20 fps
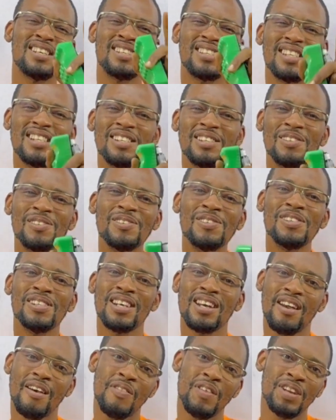See you
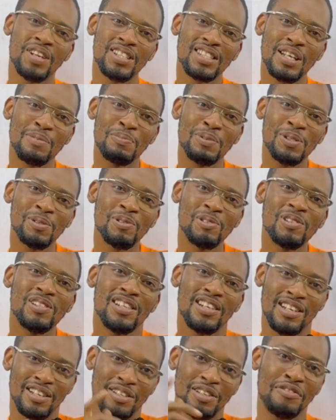in the next episode.
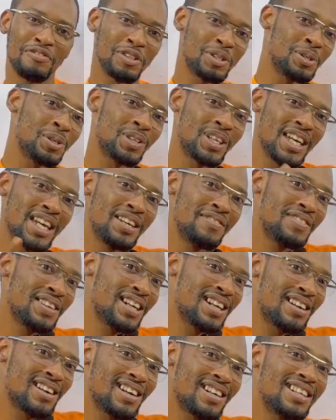Don't forget to tell everyone
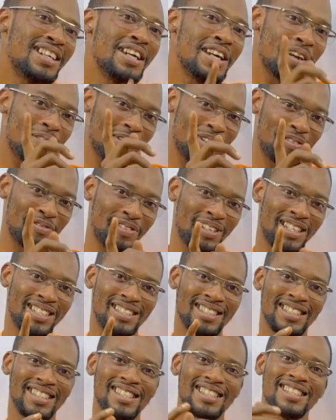around about the Flash
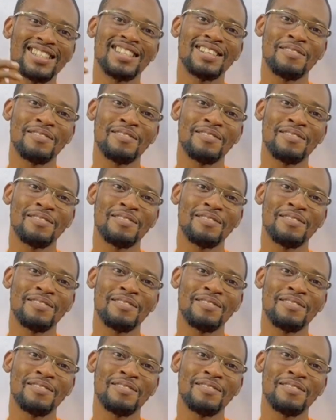Learners.